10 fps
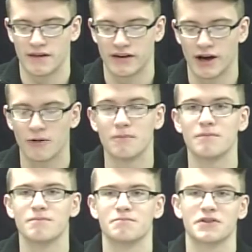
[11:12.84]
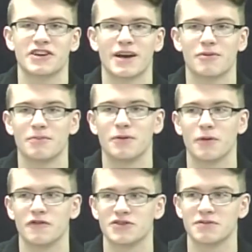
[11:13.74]
Now, put the camera on both
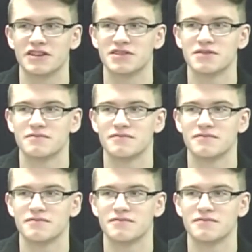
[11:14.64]
of us, please.